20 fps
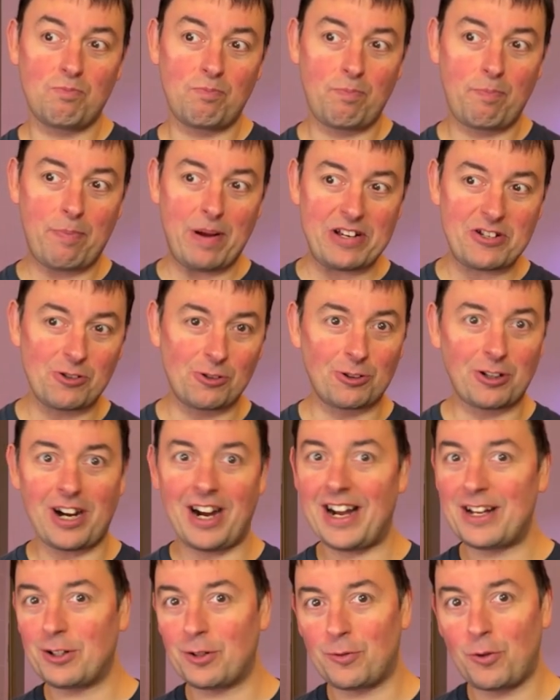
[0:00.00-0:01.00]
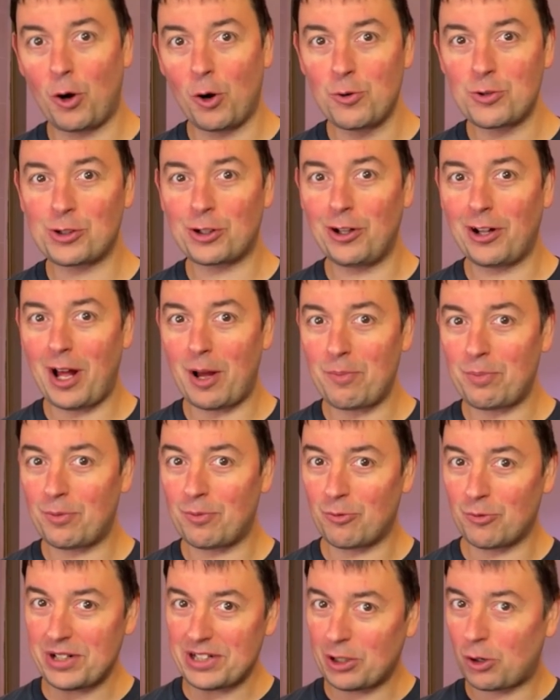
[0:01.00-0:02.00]
special kind of host club
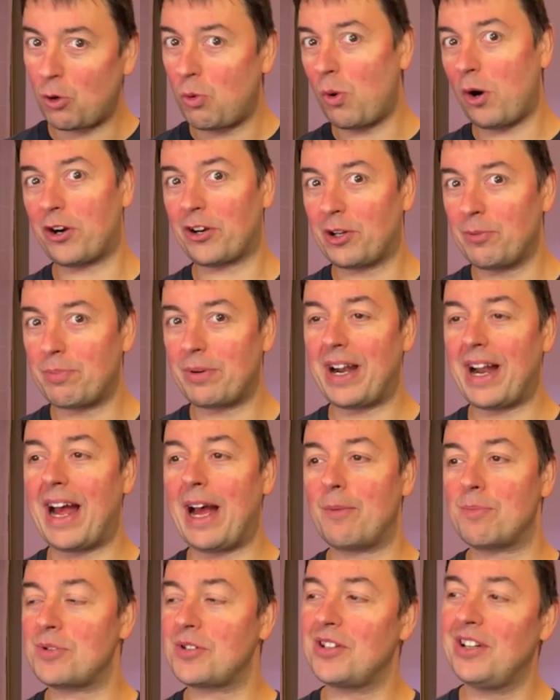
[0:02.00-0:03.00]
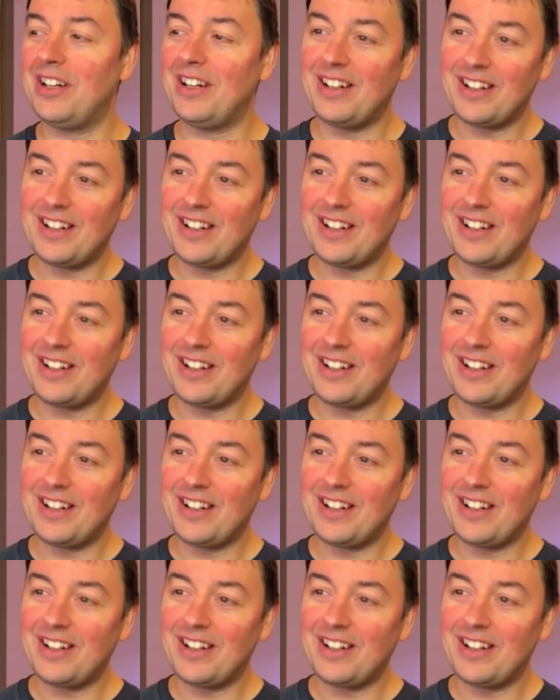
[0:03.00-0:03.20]
with a quirk, perhaps.